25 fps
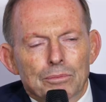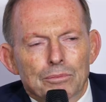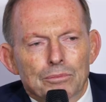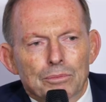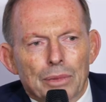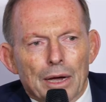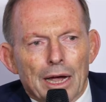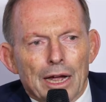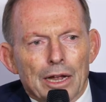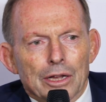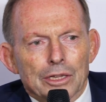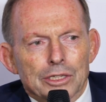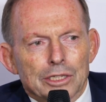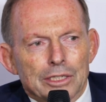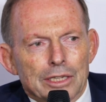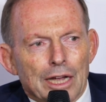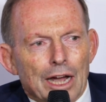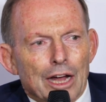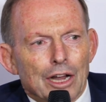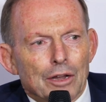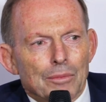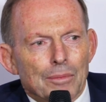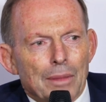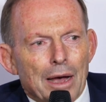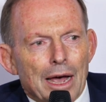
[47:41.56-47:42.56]

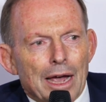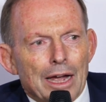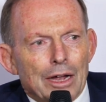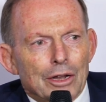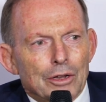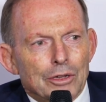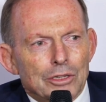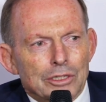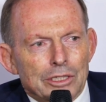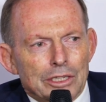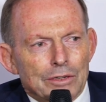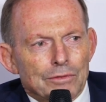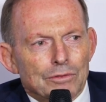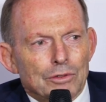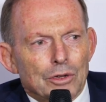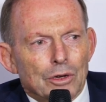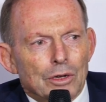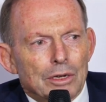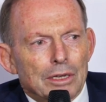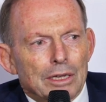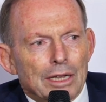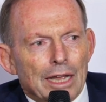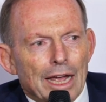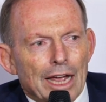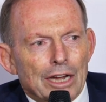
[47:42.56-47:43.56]
pale-stale males, if
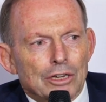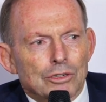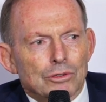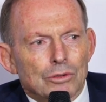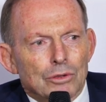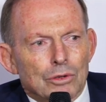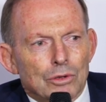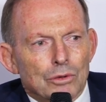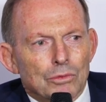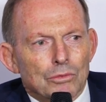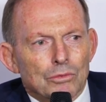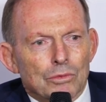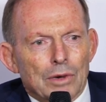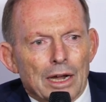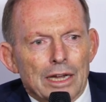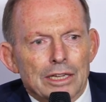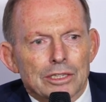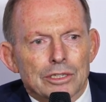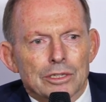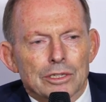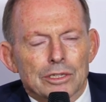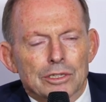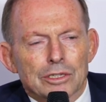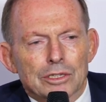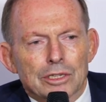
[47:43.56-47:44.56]
not actual
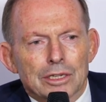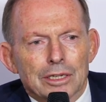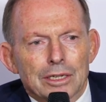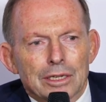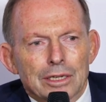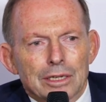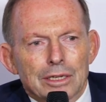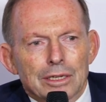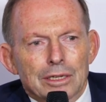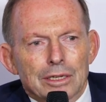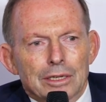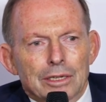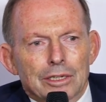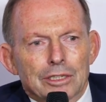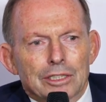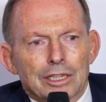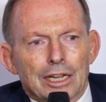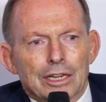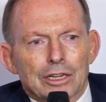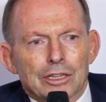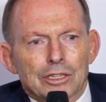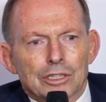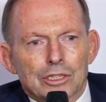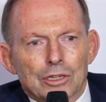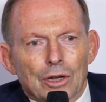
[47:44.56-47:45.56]
racist
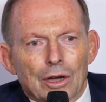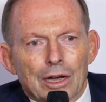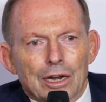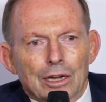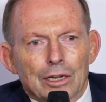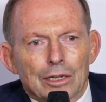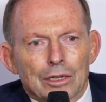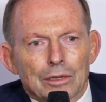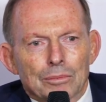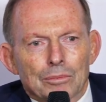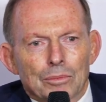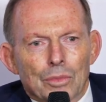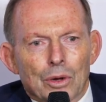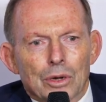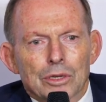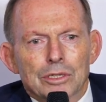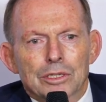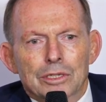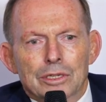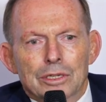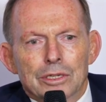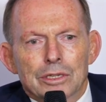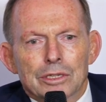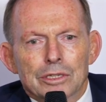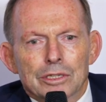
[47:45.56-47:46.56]
genocidal
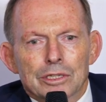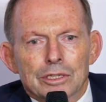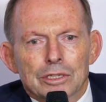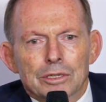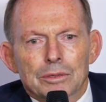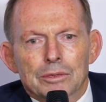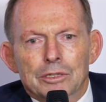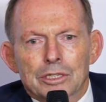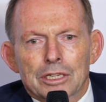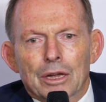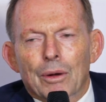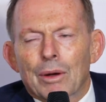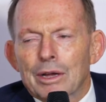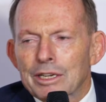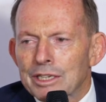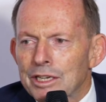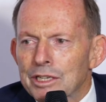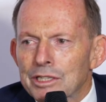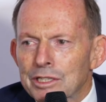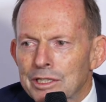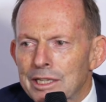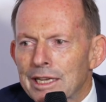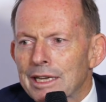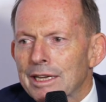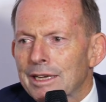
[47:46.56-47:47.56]
monsters. So I
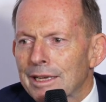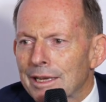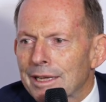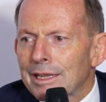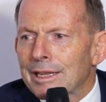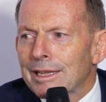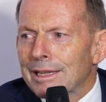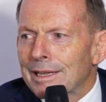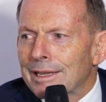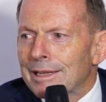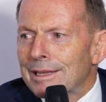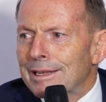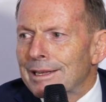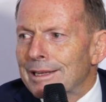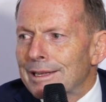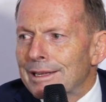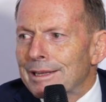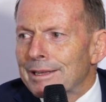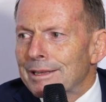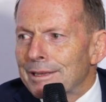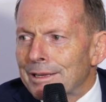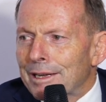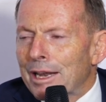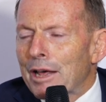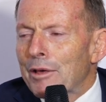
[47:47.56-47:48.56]
just think,
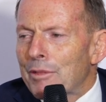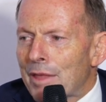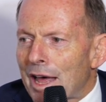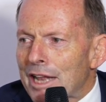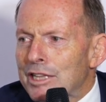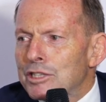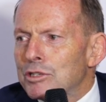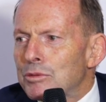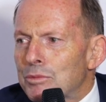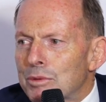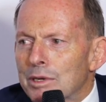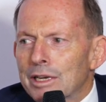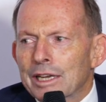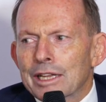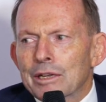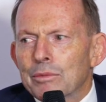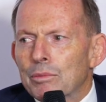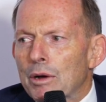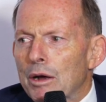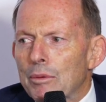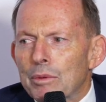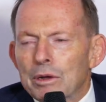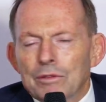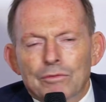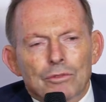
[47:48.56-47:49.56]
you know, that's really
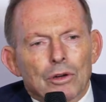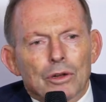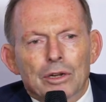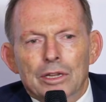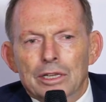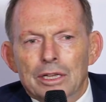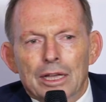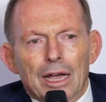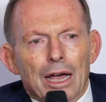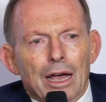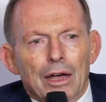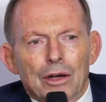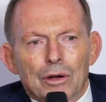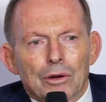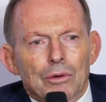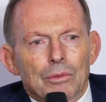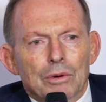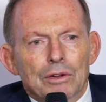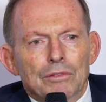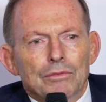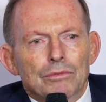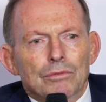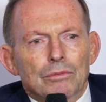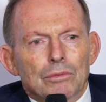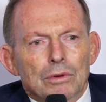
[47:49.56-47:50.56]
where we've got to go.
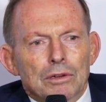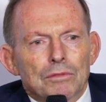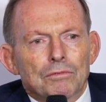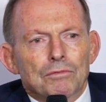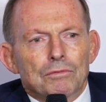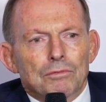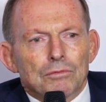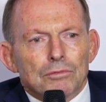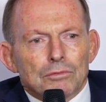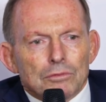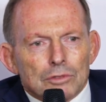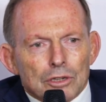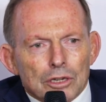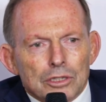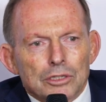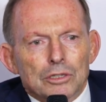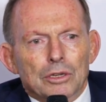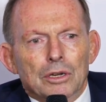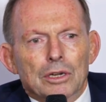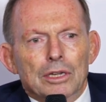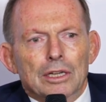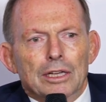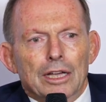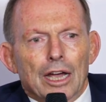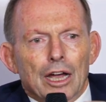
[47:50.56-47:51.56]
We've just
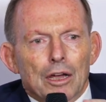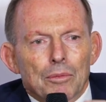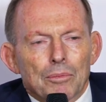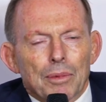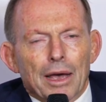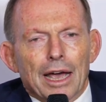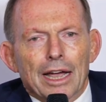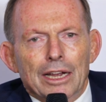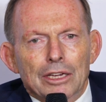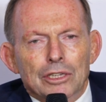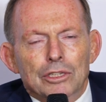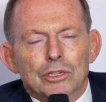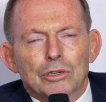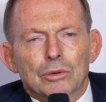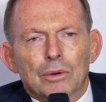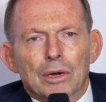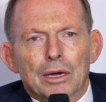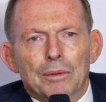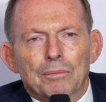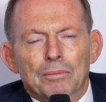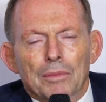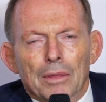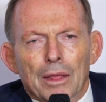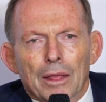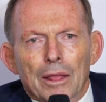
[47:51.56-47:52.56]
got to go back to
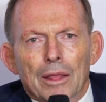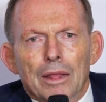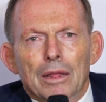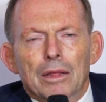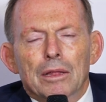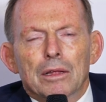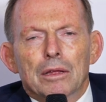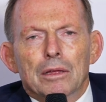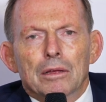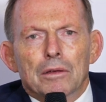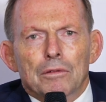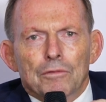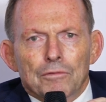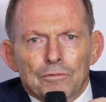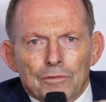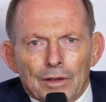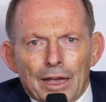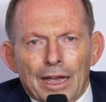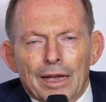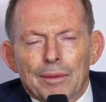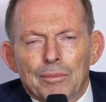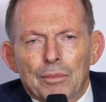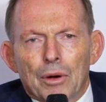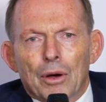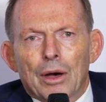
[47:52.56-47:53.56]
a
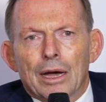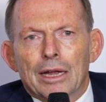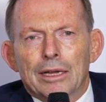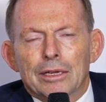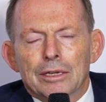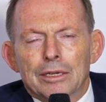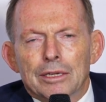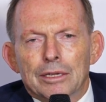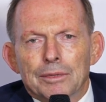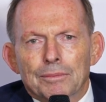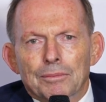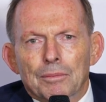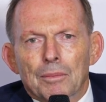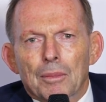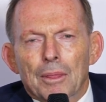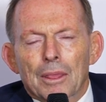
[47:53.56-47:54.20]
fair-minded